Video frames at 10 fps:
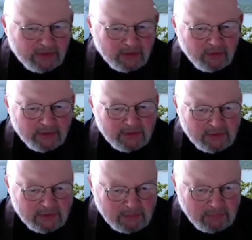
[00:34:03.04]
of
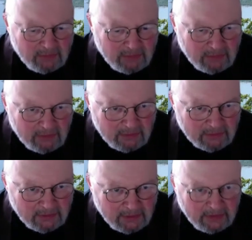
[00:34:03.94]
questions about their
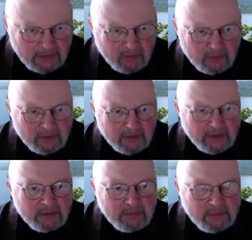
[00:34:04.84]
understanding or
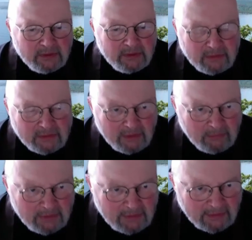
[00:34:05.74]
enlightenment or
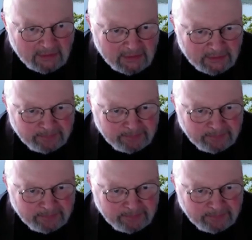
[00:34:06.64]
something like this.